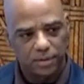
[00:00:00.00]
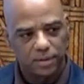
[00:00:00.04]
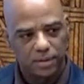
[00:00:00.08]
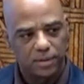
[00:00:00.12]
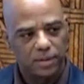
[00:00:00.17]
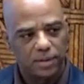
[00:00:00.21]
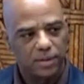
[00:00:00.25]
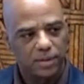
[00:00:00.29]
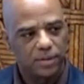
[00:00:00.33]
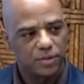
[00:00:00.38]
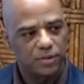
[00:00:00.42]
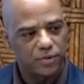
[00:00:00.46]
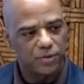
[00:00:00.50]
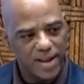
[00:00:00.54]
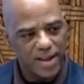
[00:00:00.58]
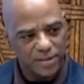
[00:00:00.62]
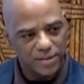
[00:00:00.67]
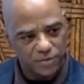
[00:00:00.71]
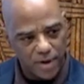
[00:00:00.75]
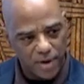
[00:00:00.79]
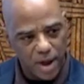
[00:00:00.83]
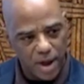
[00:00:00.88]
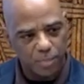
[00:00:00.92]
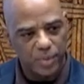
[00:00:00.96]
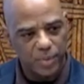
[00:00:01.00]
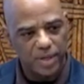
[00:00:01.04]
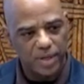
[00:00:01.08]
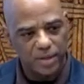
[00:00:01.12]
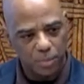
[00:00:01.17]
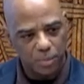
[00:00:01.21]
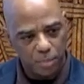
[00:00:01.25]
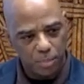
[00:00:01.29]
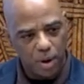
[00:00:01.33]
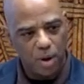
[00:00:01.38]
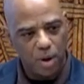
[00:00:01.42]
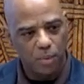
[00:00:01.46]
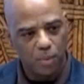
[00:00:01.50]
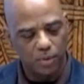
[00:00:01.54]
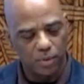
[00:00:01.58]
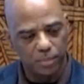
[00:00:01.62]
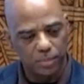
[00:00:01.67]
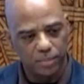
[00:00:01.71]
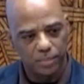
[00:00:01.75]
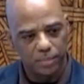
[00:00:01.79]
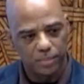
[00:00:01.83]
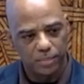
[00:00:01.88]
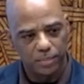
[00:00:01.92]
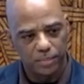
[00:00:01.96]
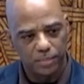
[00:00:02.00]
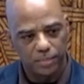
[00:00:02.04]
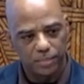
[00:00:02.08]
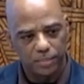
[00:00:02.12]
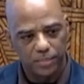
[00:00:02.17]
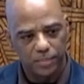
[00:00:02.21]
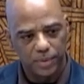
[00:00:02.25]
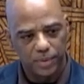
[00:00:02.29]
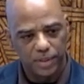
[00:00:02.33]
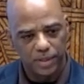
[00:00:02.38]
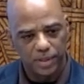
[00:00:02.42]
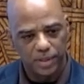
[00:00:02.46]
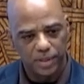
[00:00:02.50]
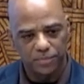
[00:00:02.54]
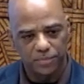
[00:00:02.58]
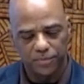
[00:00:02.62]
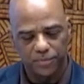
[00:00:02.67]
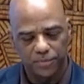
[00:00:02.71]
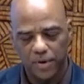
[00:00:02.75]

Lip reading: try dropping a poem in front